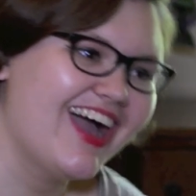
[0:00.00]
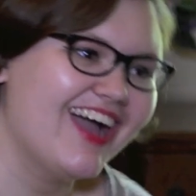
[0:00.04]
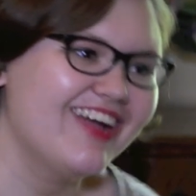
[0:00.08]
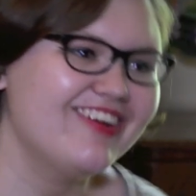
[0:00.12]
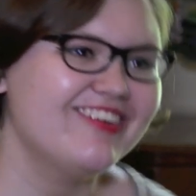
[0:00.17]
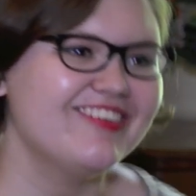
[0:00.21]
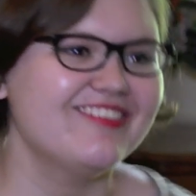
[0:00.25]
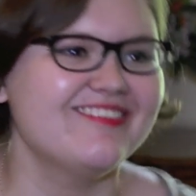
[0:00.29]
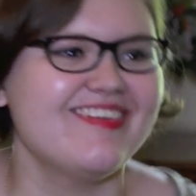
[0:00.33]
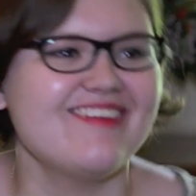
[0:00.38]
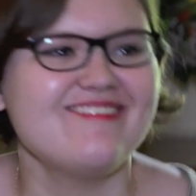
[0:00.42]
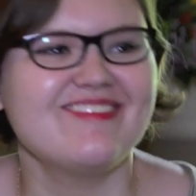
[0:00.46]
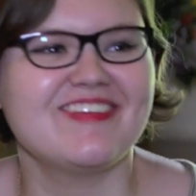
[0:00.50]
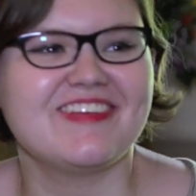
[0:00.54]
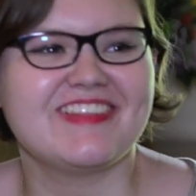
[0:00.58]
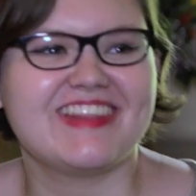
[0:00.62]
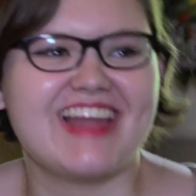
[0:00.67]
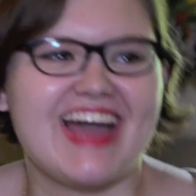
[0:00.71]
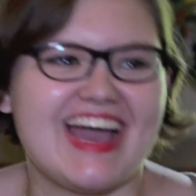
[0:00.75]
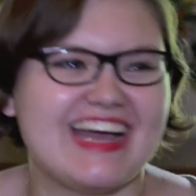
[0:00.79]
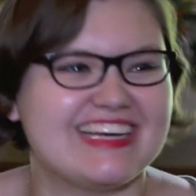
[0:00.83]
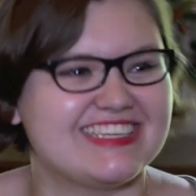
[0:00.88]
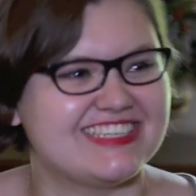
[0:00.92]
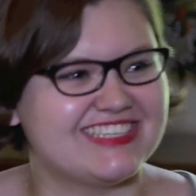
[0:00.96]
I
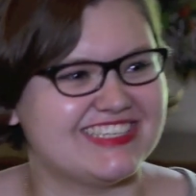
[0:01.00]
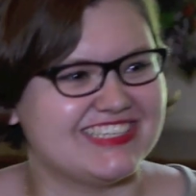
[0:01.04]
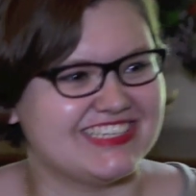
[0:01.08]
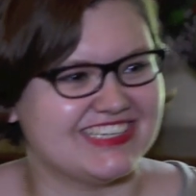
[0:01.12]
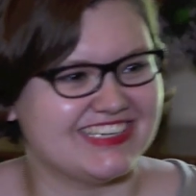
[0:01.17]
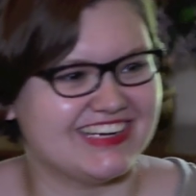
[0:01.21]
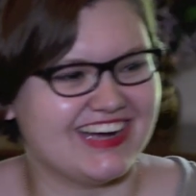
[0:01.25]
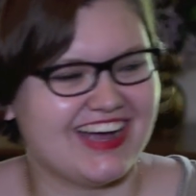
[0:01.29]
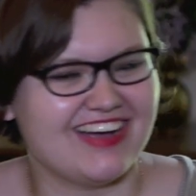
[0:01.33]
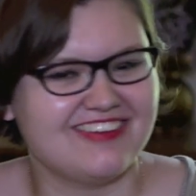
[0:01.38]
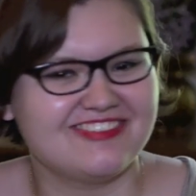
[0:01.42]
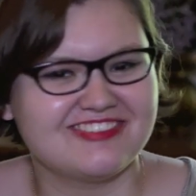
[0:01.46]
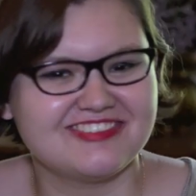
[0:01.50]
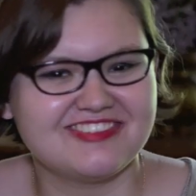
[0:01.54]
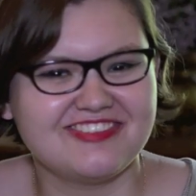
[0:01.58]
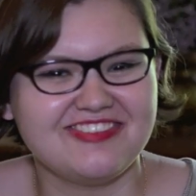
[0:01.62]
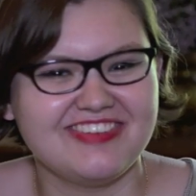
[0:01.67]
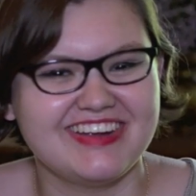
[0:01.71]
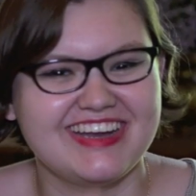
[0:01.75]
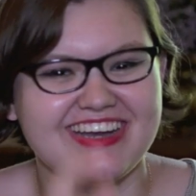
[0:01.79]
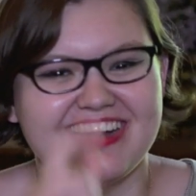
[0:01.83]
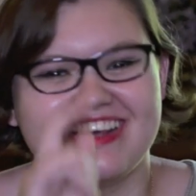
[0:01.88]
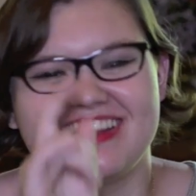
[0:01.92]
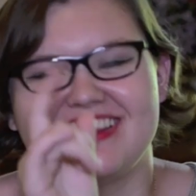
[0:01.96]
remember last year, I was
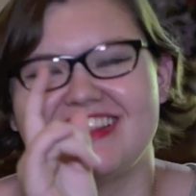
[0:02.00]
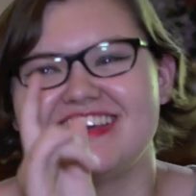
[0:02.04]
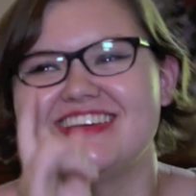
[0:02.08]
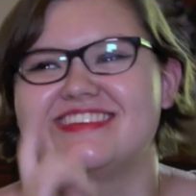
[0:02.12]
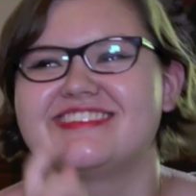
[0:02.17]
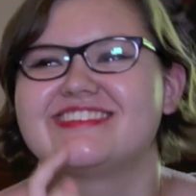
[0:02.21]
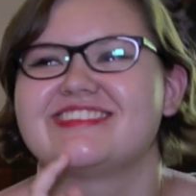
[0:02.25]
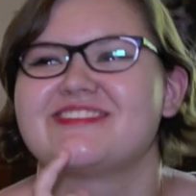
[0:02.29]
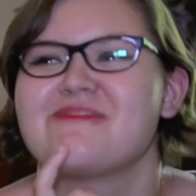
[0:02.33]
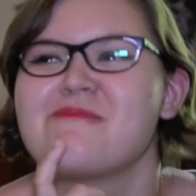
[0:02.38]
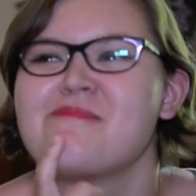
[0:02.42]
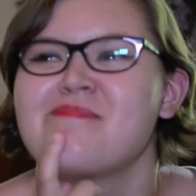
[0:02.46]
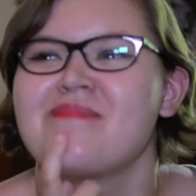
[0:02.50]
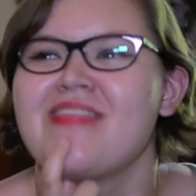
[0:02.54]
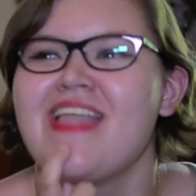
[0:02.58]
reading these,